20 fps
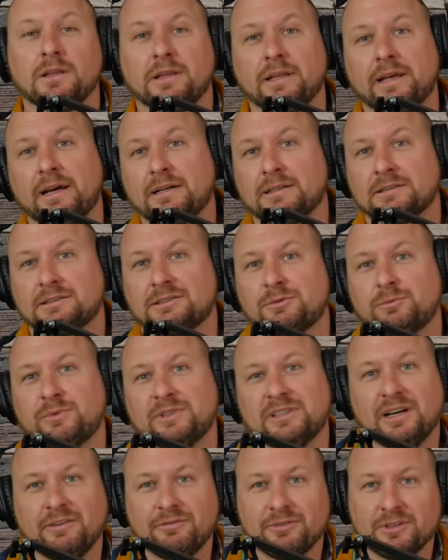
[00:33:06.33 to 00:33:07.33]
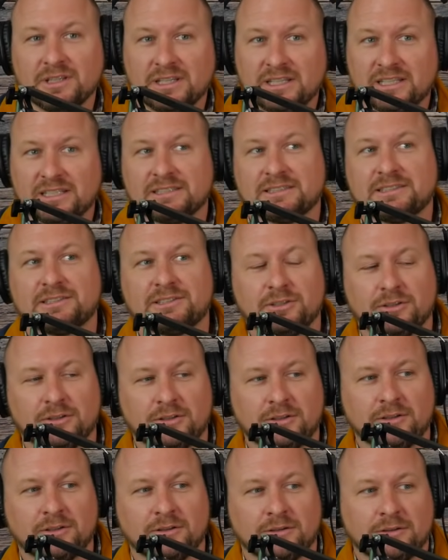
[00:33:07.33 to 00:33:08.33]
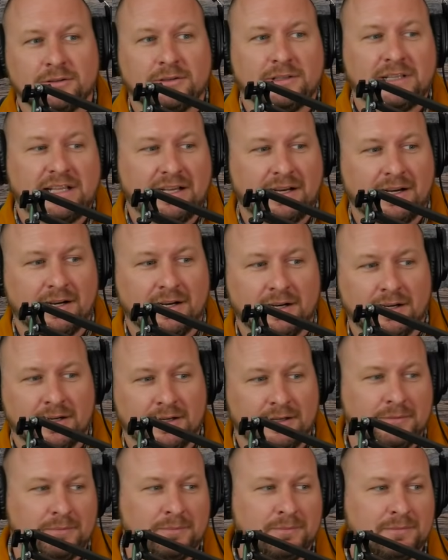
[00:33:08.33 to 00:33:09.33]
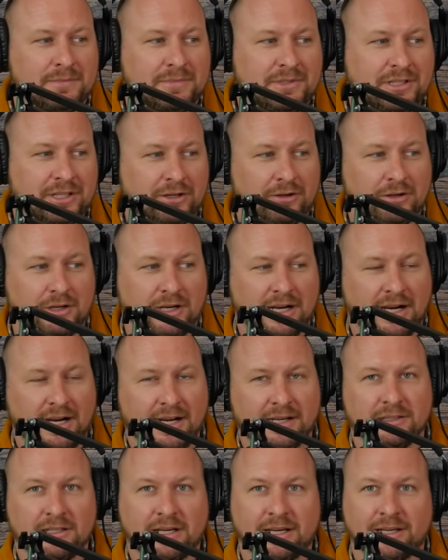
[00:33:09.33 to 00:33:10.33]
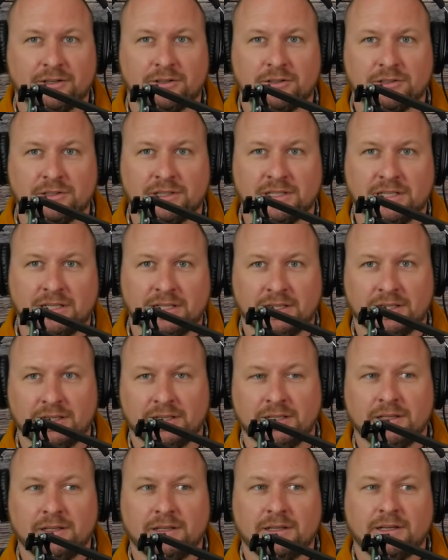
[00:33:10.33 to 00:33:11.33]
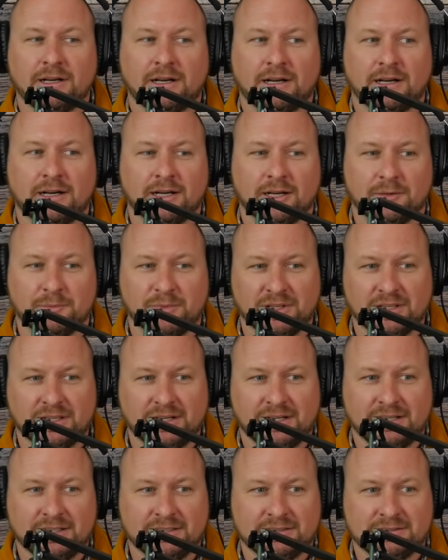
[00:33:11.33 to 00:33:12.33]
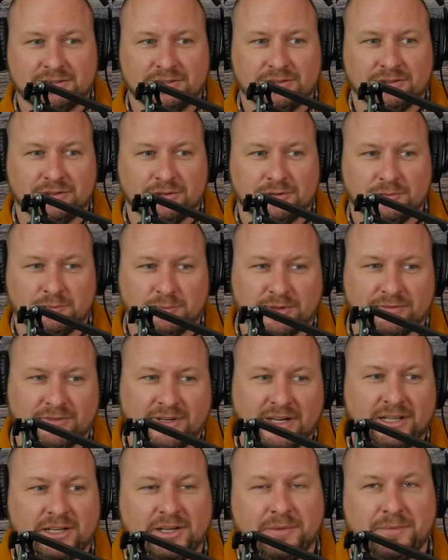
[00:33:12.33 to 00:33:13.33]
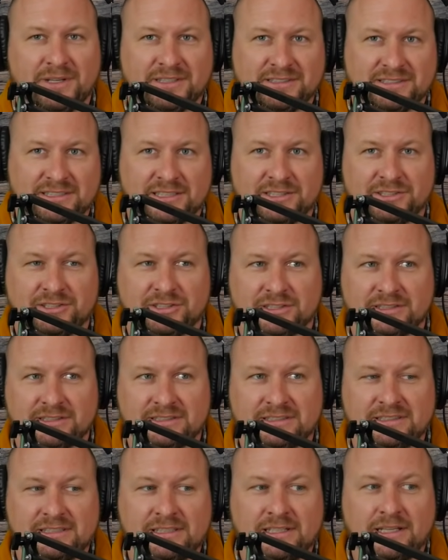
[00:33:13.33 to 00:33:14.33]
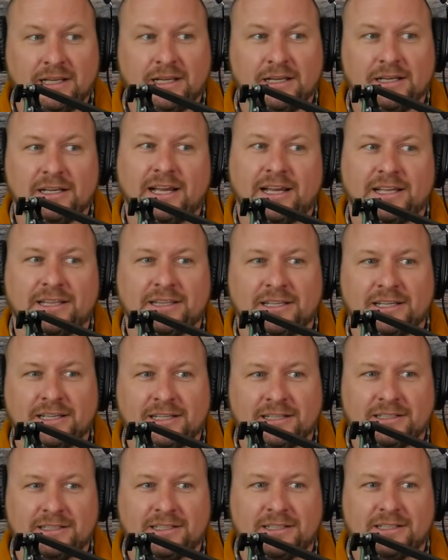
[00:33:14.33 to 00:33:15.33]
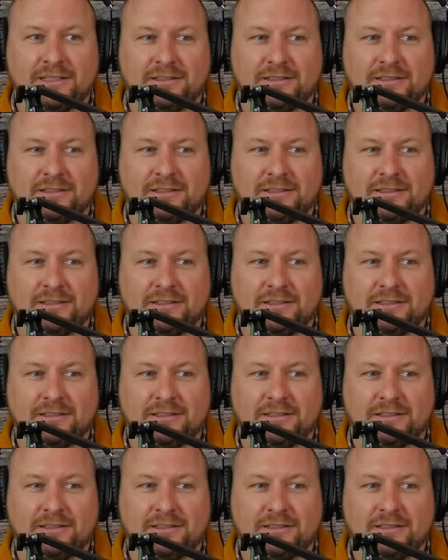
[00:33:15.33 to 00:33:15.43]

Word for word: Yeah. So we definitely saw, um, you know, a highlight on the uh, ability to provide immunizations, and then